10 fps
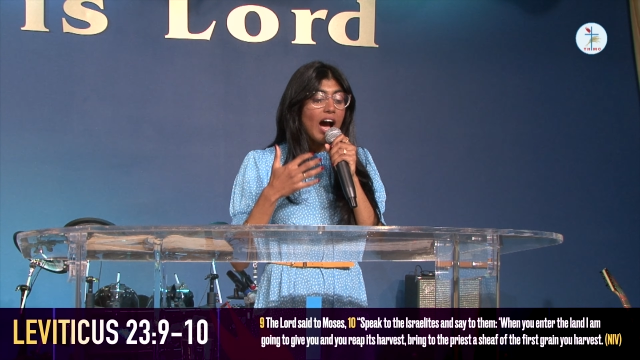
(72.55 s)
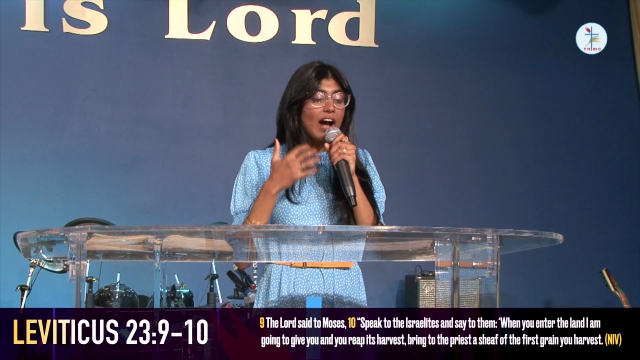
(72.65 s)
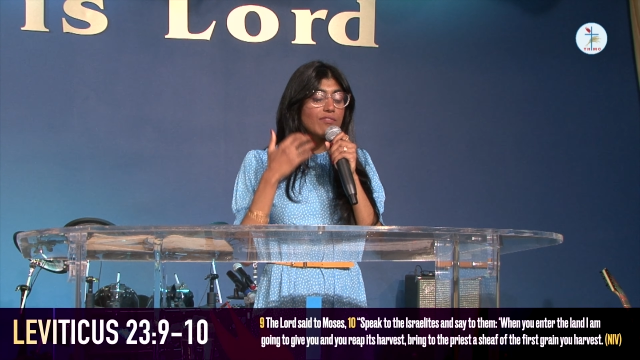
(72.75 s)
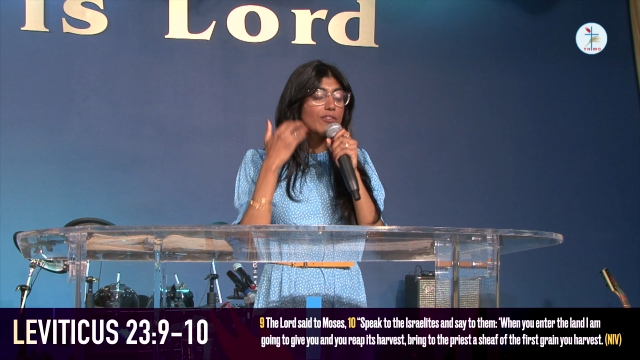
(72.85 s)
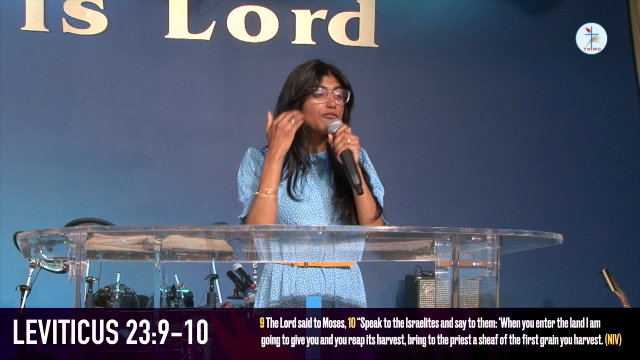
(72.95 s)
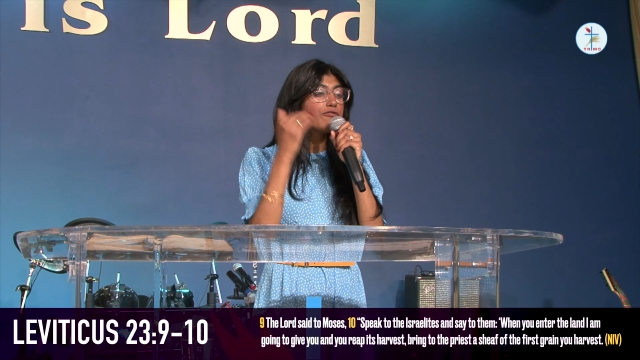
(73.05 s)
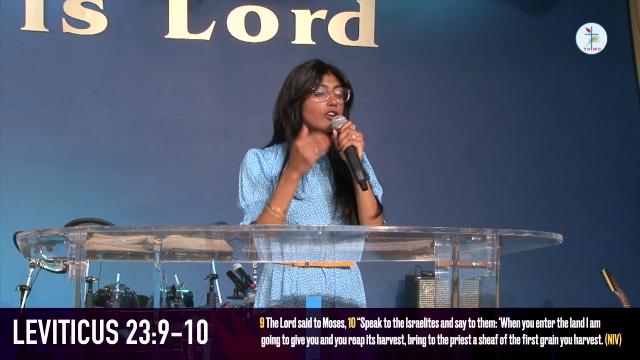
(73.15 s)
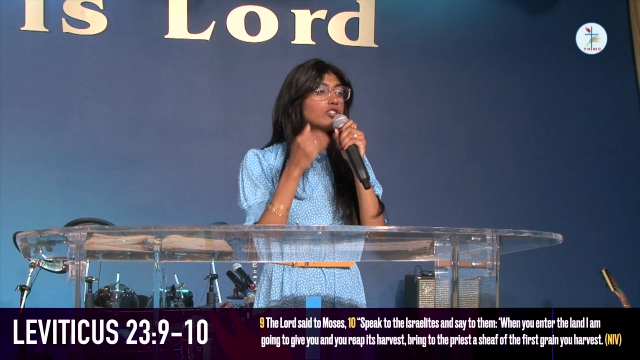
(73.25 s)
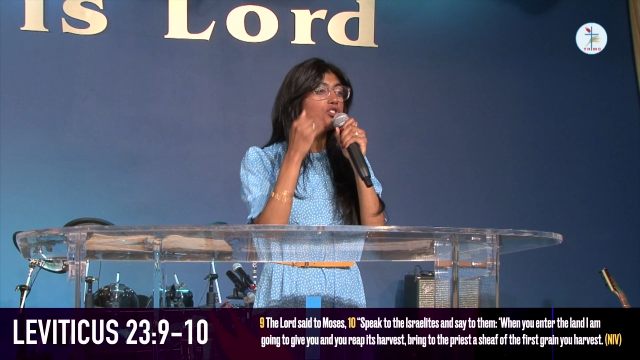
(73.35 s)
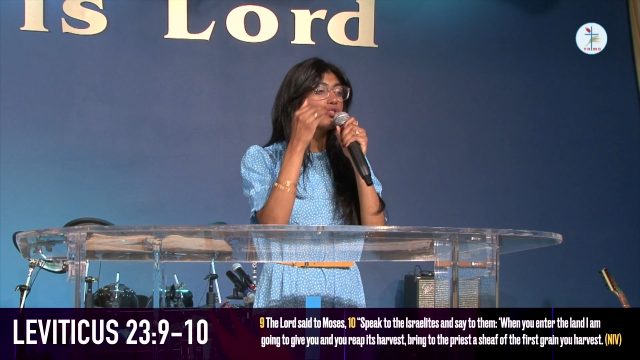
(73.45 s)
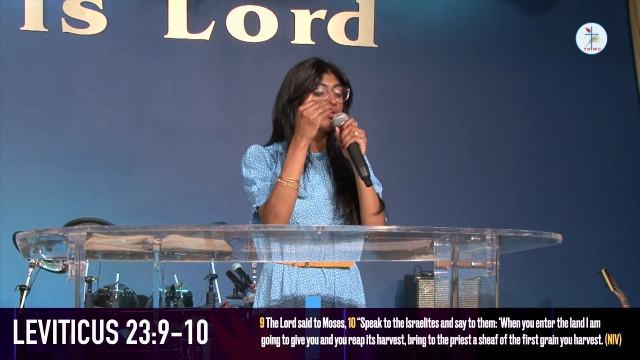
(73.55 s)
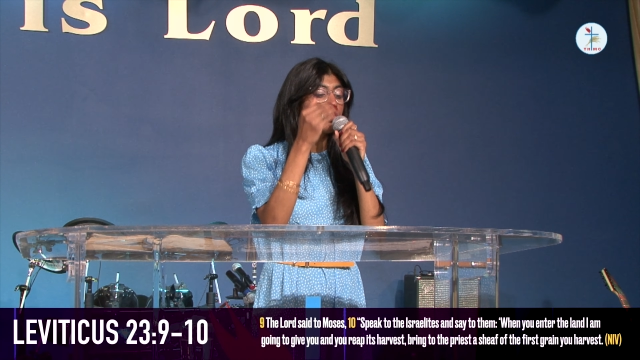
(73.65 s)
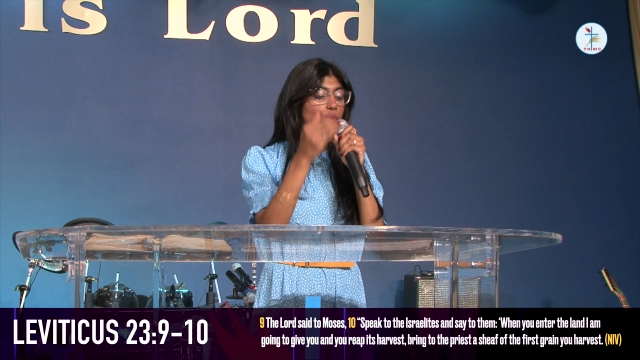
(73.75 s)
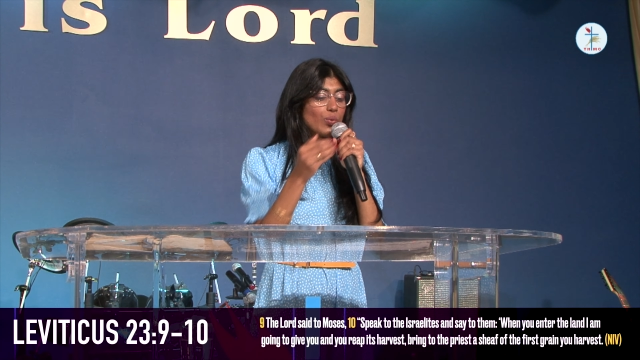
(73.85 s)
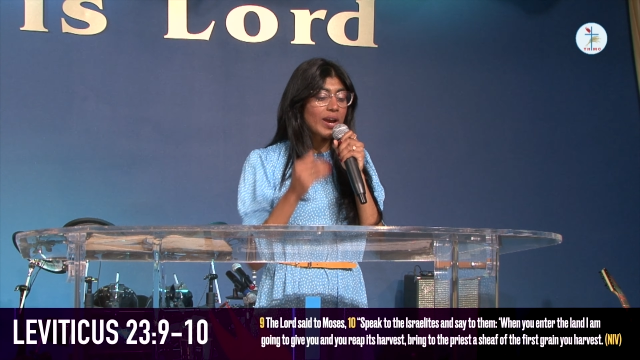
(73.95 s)
of the first
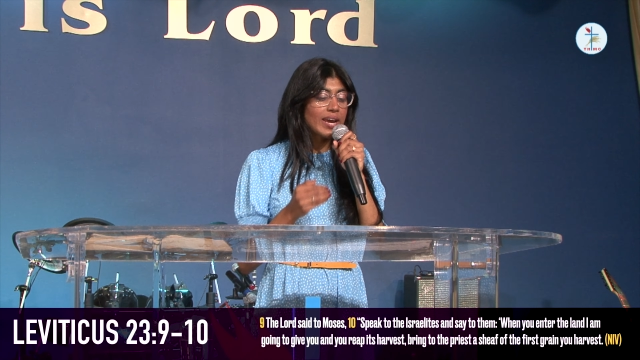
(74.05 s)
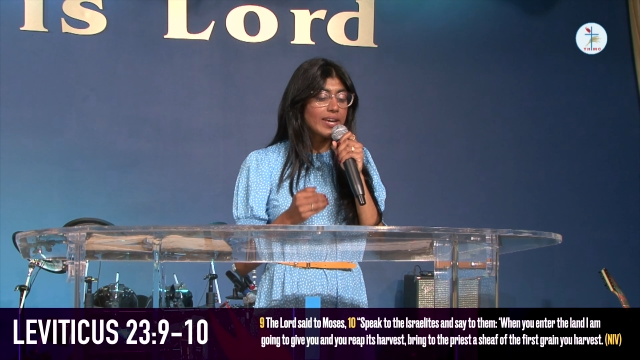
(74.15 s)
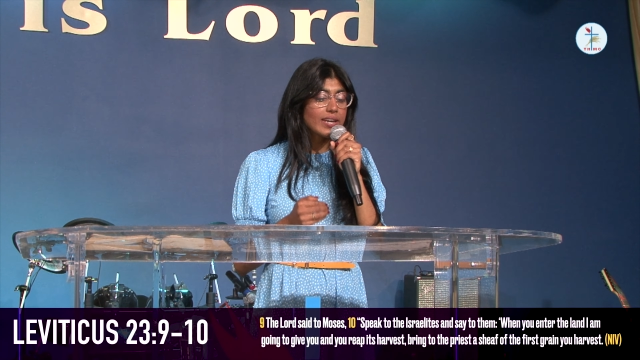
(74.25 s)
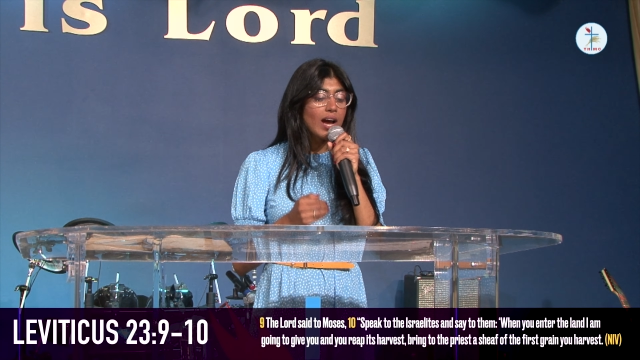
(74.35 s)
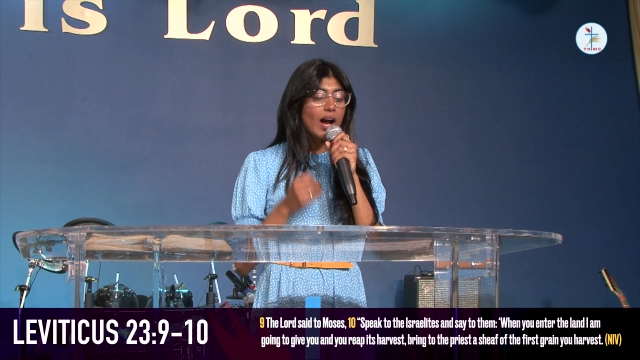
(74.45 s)
grain